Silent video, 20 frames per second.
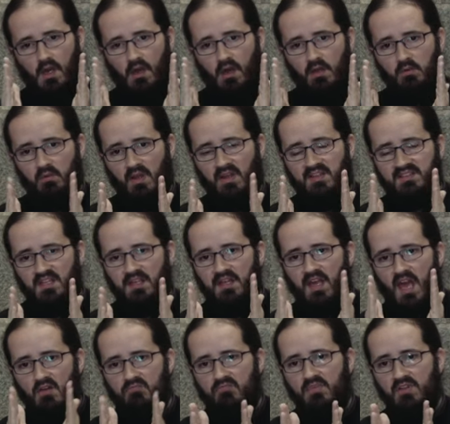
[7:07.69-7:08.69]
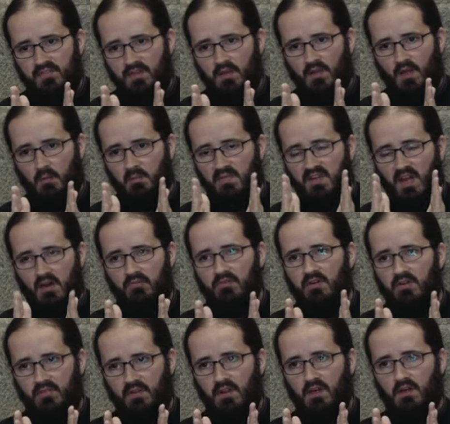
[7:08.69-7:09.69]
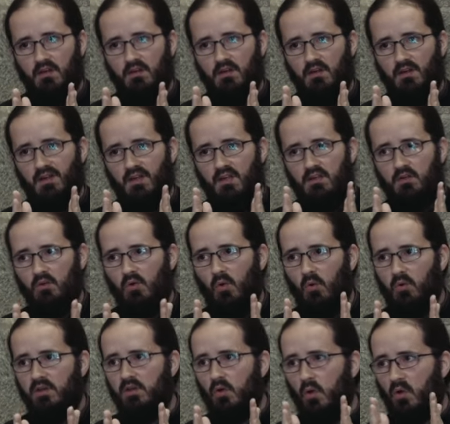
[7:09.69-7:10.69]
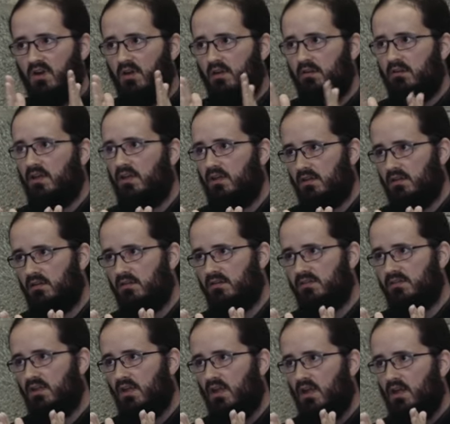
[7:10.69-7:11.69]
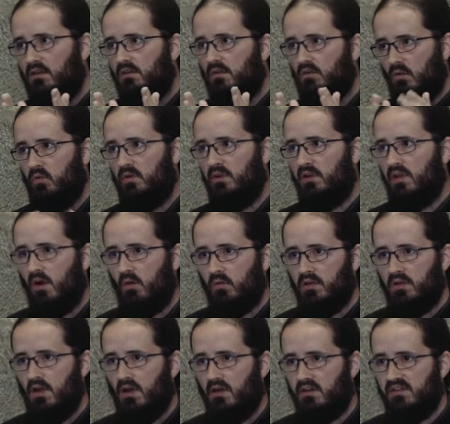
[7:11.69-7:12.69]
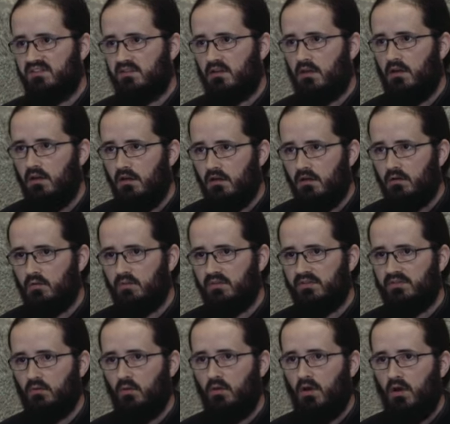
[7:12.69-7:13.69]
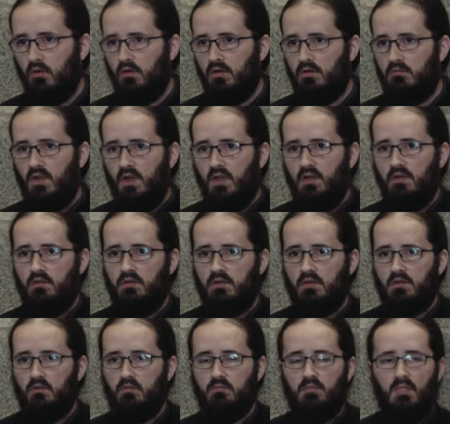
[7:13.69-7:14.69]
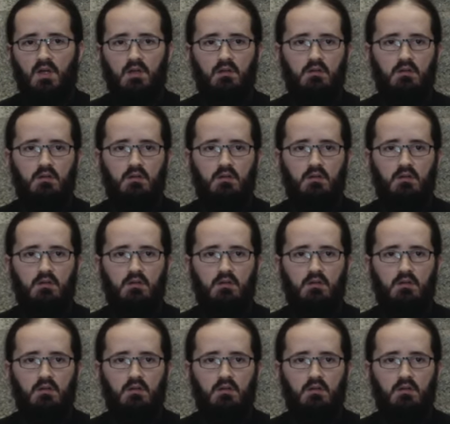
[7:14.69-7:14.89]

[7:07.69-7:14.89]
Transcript: And when I say everything, I mean everything. Not only your careers, not only our nice clothes or our, you know,